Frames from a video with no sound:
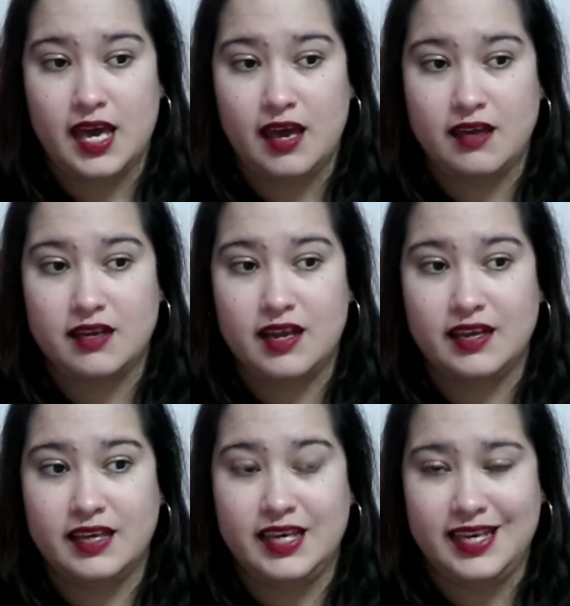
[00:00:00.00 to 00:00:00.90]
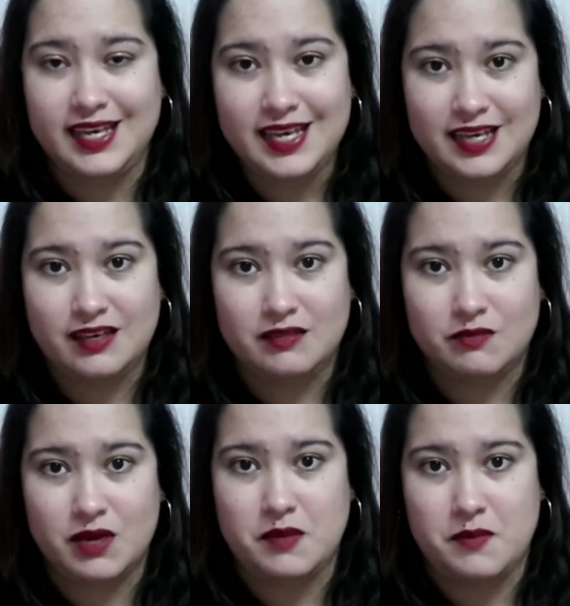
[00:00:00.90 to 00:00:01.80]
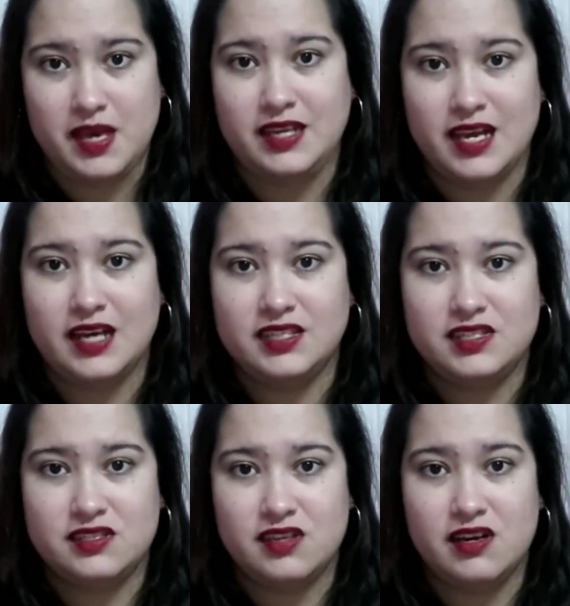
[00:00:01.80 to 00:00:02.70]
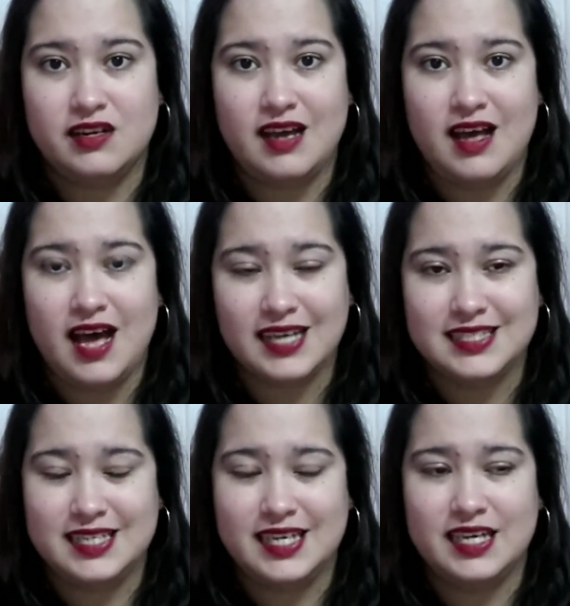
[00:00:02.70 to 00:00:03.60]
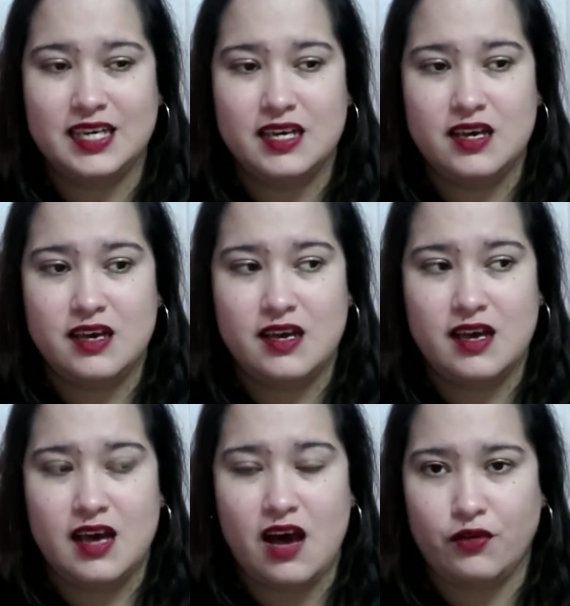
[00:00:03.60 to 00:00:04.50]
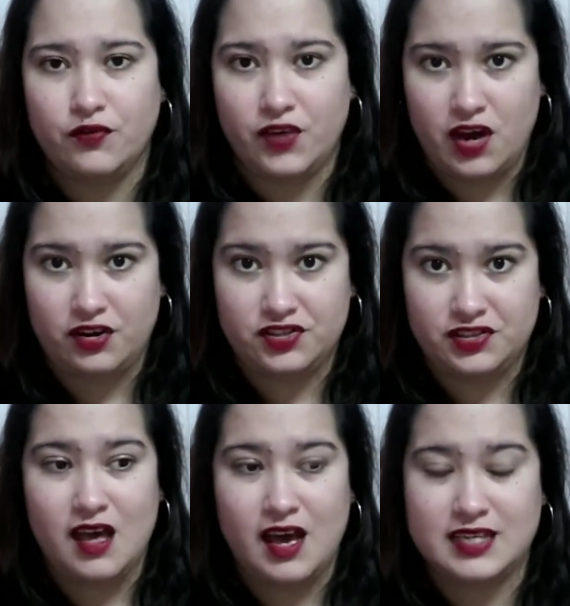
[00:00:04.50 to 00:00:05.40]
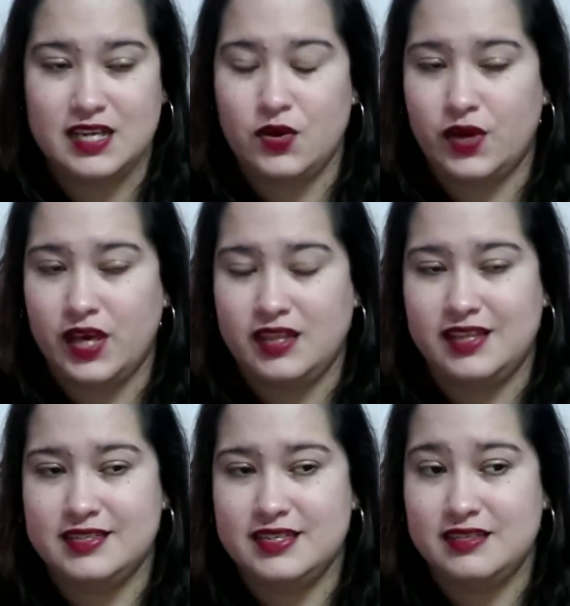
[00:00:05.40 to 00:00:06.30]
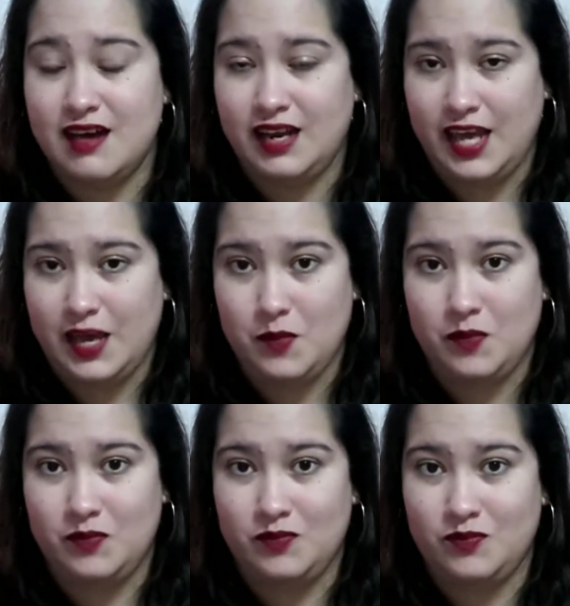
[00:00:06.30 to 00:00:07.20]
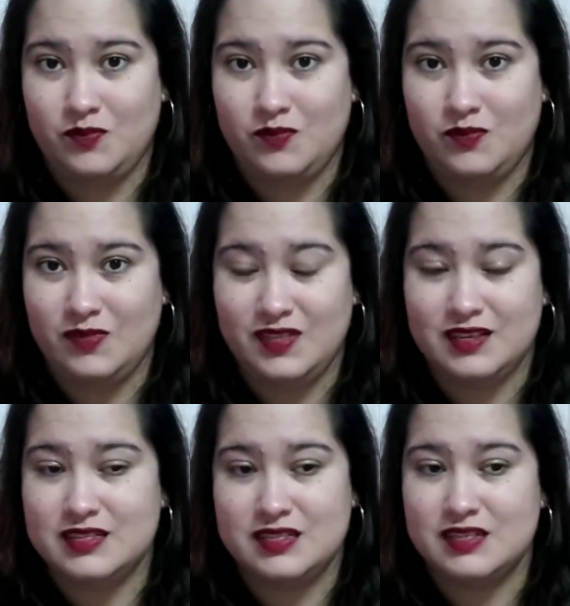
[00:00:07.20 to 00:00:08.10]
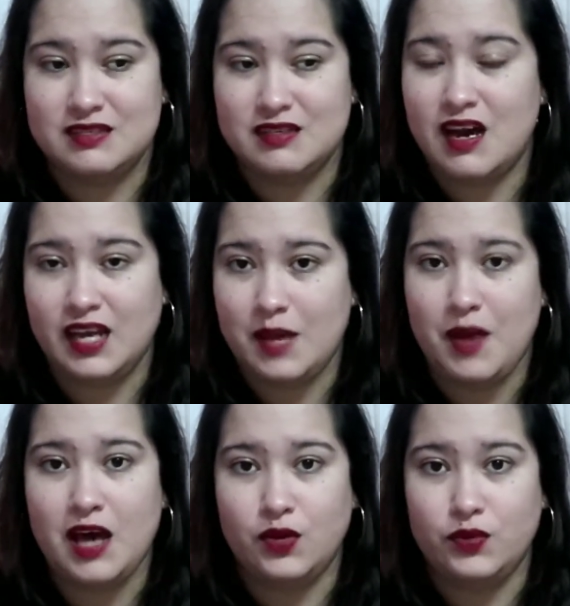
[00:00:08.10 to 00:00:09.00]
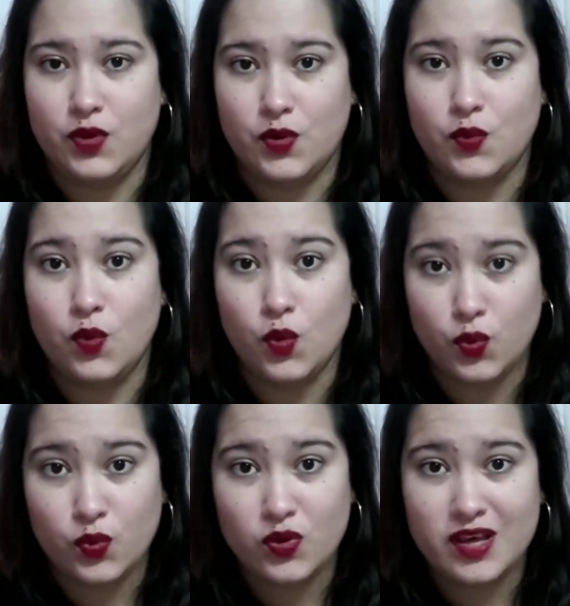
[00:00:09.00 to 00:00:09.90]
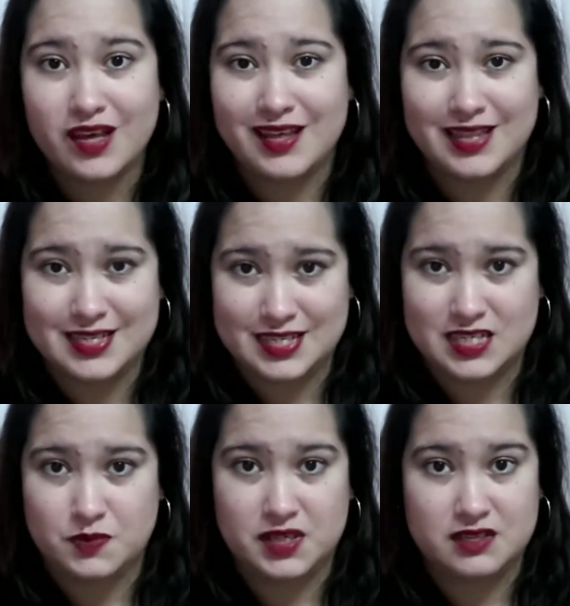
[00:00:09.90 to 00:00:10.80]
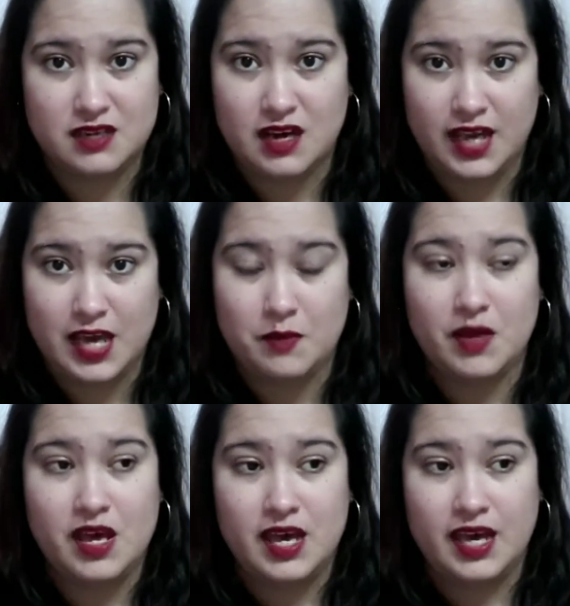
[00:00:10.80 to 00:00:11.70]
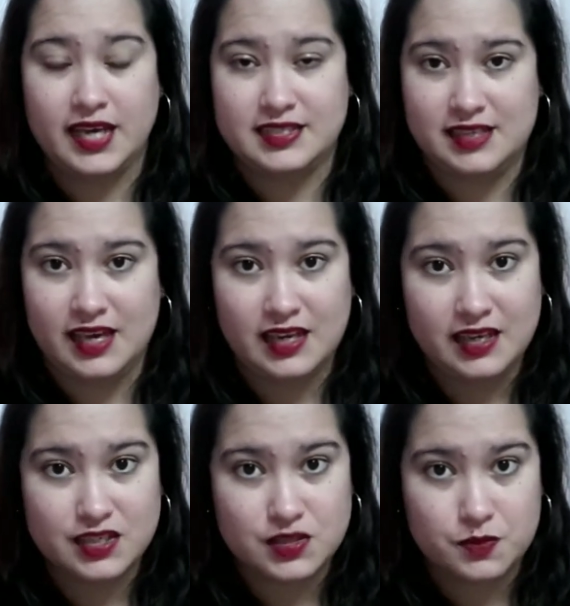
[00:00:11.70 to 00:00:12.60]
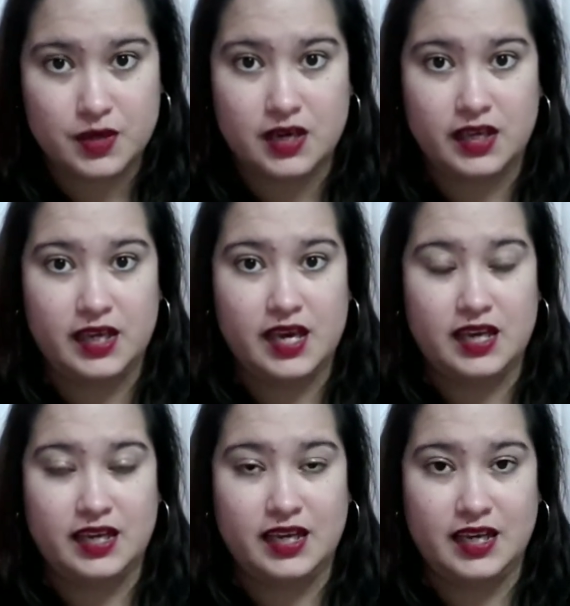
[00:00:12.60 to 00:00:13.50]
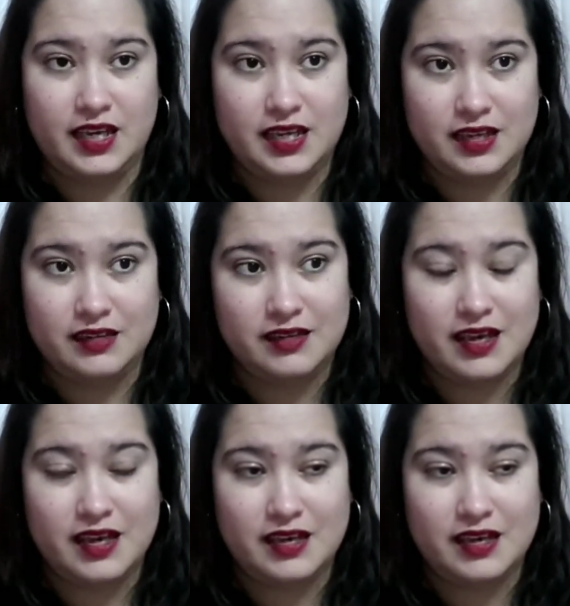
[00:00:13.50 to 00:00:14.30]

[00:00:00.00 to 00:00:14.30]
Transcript: And he, my main knight, started acting out of character. I said, okay, this is not him. This is not him. I don't know who this is, but it's not him. It's in his body and in